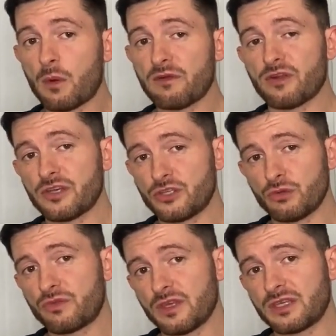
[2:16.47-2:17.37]
However, I
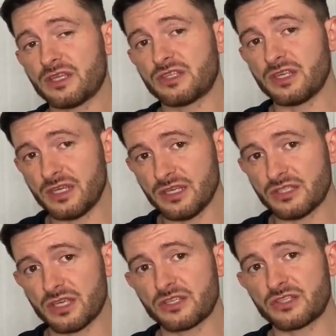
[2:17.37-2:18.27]
do think it's the
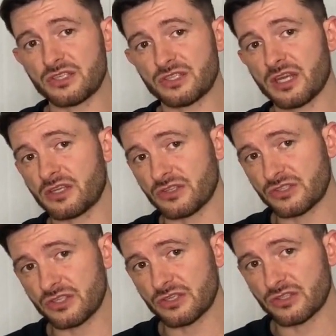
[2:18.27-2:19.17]
easiest to stay
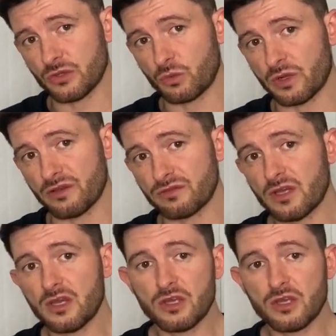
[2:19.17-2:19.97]
consistent with.